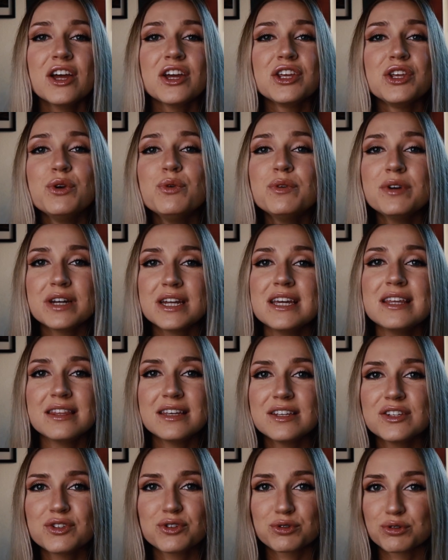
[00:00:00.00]
you need
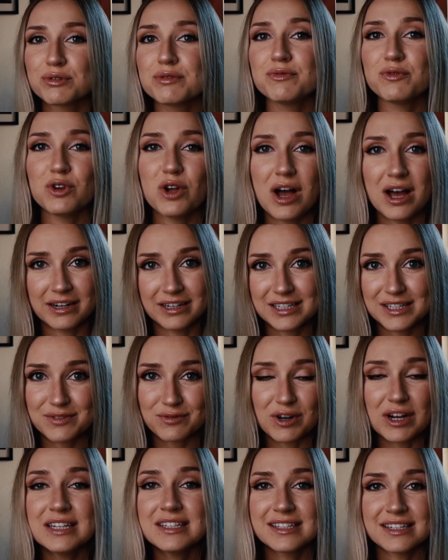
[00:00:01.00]
these truthful, honest
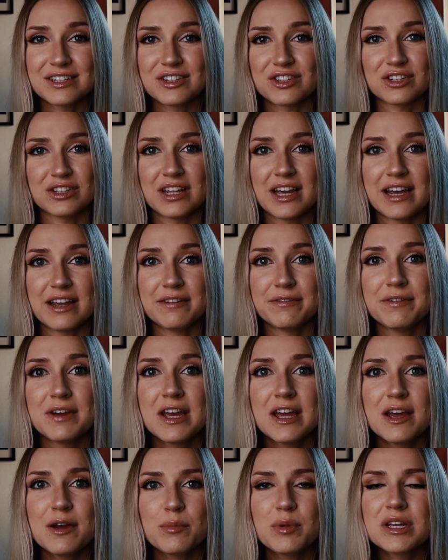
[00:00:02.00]
friends in your life
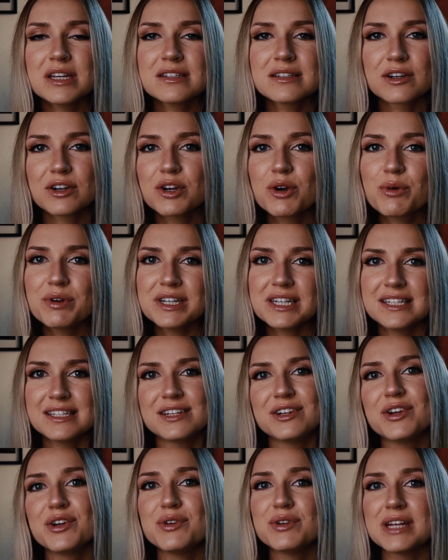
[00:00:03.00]
because they're going to
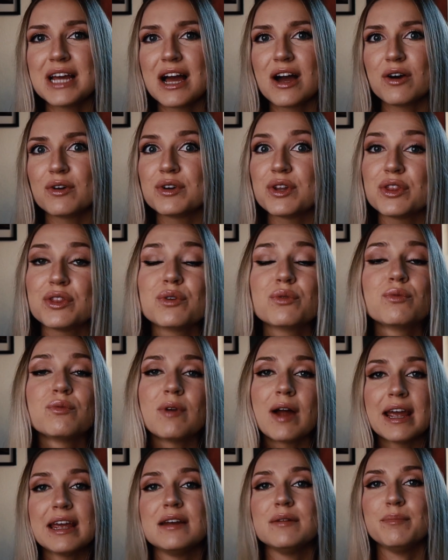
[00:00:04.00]
steer you down the
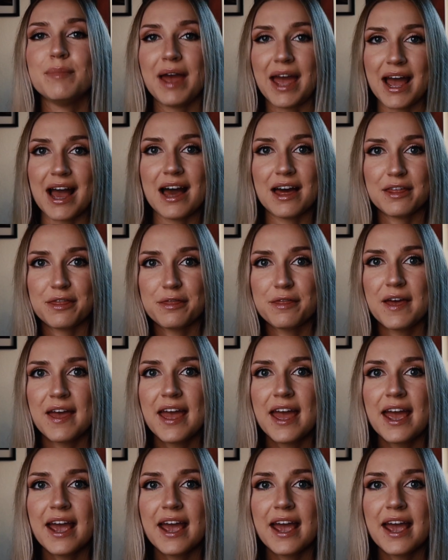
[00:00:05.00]
right path.